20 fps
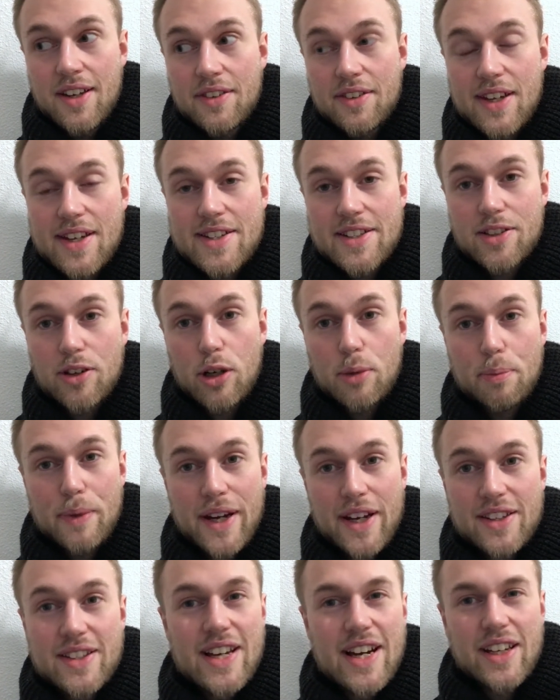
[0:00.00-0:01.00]
They start by
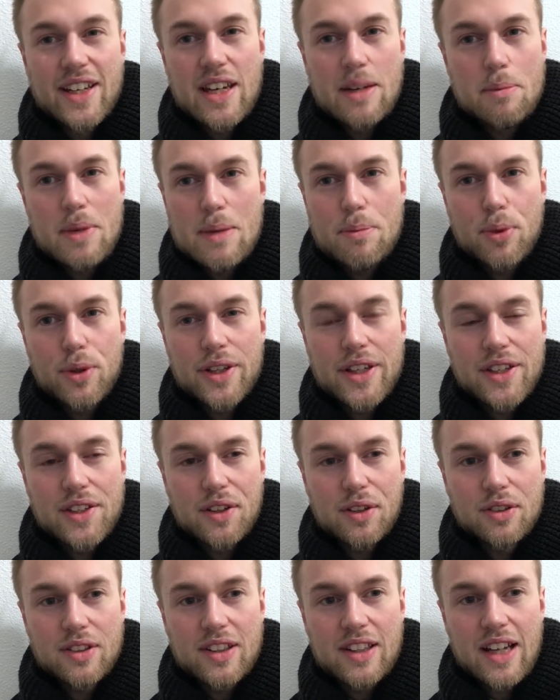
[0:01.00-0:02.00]
attacking people they
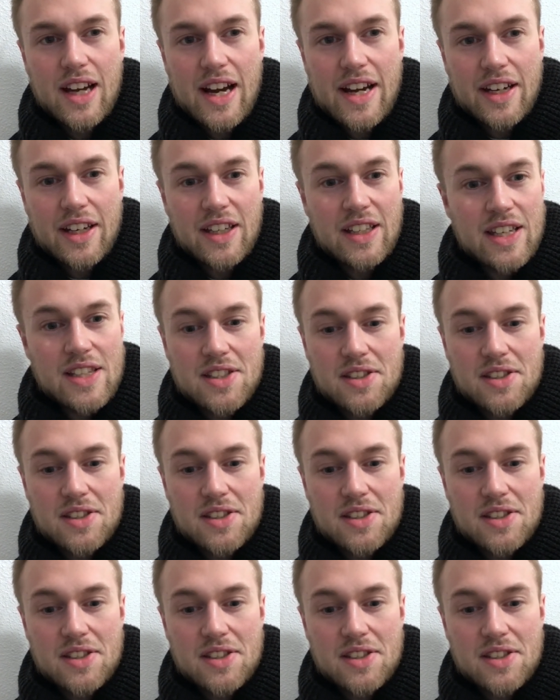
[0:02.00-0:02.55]
don't like, and they